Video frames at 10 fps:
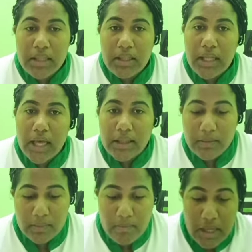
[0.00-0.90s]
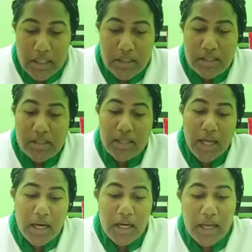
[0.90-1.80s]
It means
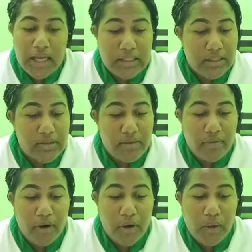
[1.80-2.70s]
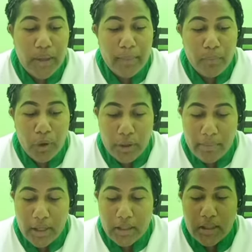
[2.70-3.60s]
that in cases of regular
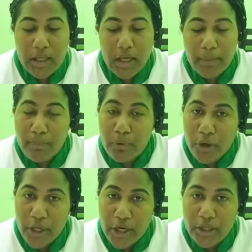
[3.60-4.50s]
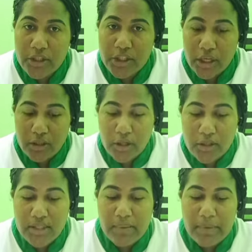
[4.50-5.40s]
employment, the employer shall
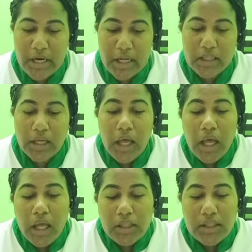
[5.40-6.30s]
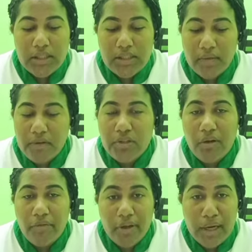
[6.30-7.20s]
not terminate the service
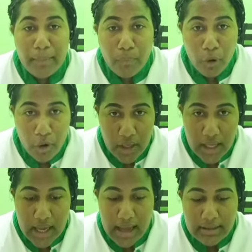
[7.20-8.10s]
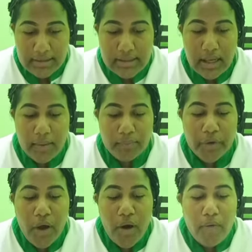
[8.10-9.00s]
of an employee except
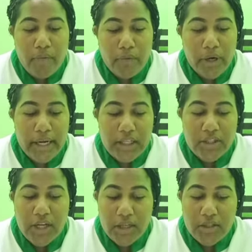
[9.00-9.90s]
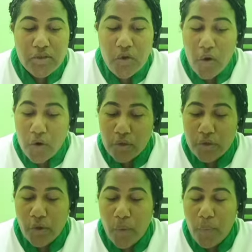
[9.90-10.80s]
for a just
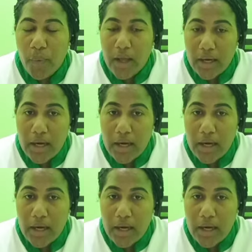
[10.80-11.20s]
cause or when